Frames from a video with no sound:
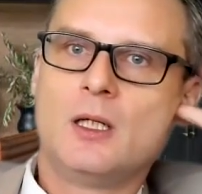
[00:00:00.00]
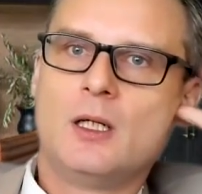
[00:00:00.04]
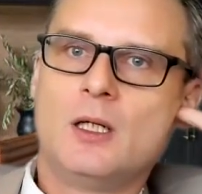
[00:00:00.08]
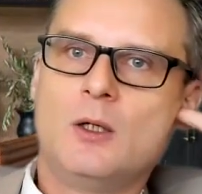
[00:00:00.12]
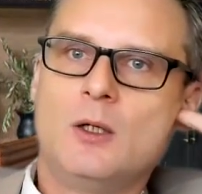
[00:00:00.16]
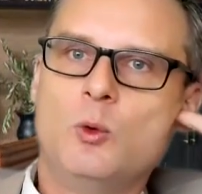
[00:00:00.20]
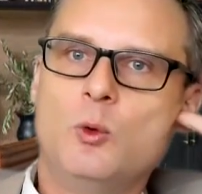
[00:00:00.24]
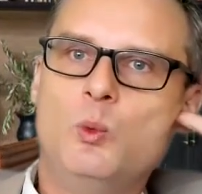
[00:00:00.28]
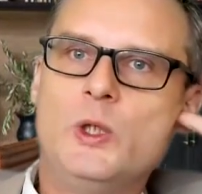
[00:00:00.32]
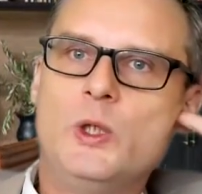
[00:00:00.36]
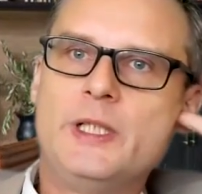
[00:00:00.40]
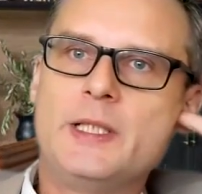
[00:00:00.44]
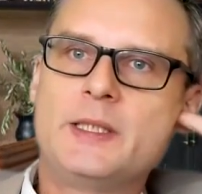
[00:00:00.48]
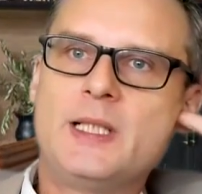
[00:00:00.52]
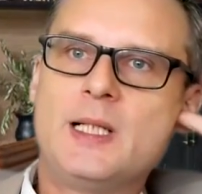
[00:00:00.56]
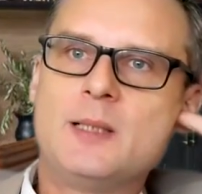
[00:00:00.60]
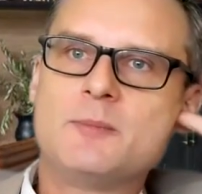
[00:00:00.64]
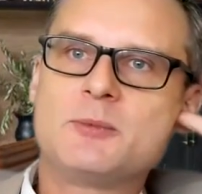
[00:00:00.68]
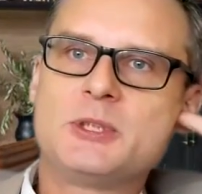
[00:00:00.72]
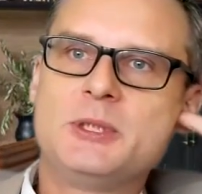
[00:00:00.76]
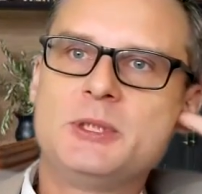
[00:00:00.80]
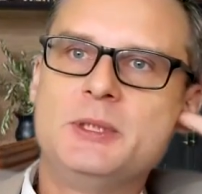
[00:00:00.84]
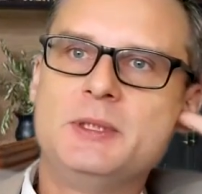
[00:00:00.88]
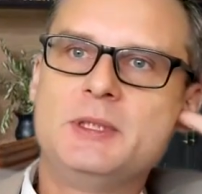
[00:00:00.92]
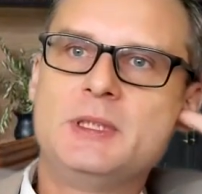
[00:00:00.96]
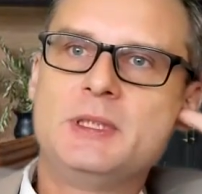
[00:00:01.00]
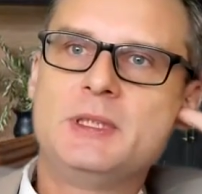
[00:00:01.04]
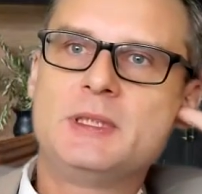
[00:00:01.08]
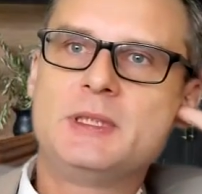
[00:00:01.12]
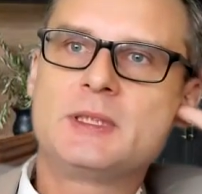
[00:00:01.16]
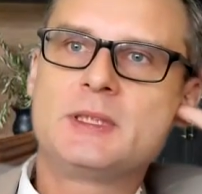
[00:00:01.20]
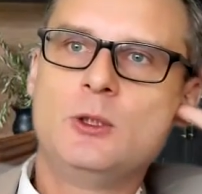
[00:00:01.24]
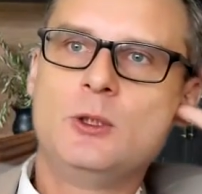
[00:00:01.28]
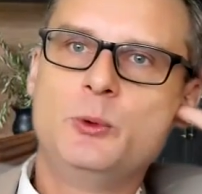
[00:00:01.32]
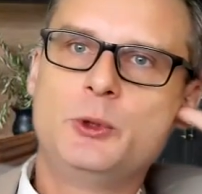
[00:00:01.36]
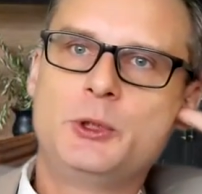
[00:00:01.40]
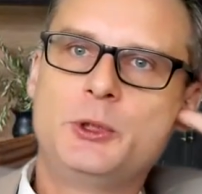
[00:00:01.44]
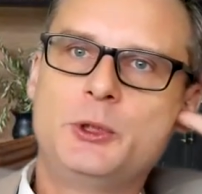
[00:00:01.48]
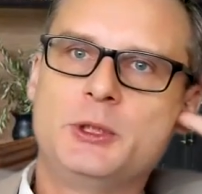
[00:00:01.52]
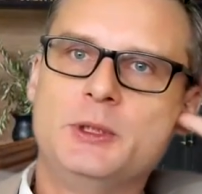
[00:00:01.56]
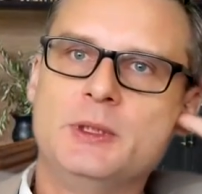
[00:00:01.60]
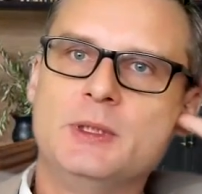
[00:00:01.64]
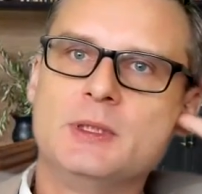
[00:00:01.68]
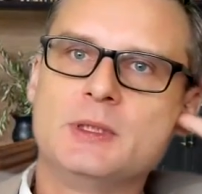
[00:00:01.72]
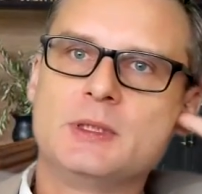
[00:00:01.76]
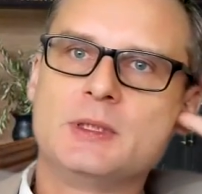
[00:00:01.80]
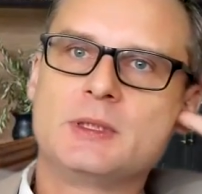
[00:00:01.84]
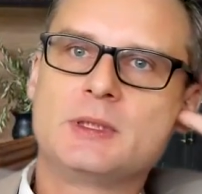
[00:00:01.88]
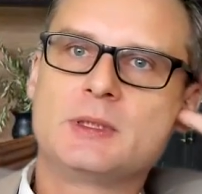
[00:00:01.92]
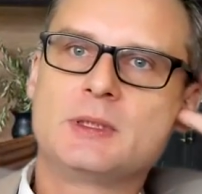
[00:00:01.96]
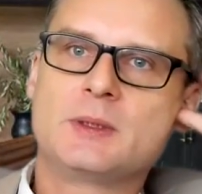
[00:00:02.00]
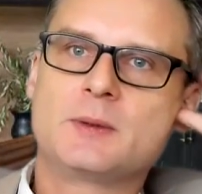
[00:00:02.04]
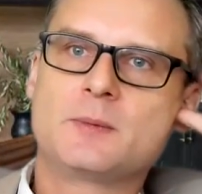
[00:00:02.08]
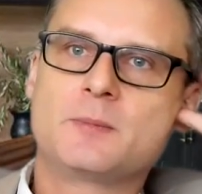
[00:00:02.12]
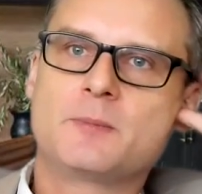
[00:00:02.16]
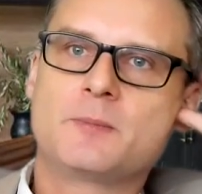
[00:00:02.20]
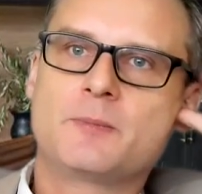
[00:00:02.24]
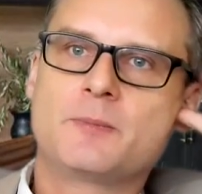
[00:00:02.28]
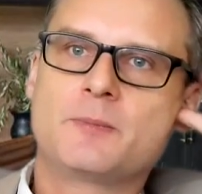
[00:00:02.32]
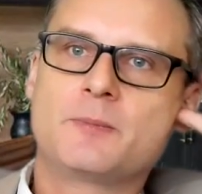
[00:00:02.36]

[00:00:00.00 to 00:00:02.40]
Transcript: When it comes to dissolutions,